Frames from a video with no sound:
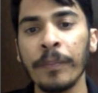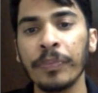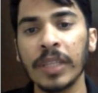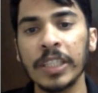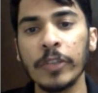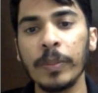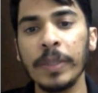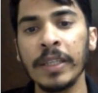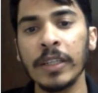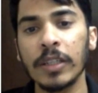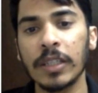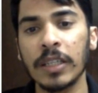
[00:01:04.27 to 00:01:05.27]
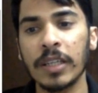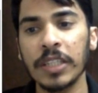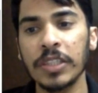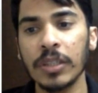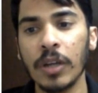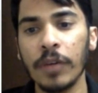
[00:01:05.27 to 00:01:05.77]
and there will be
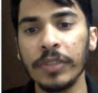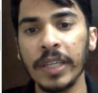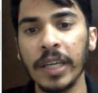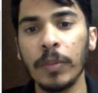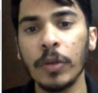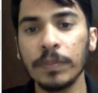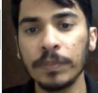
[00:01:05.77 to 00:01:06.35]
contraction of the elbow.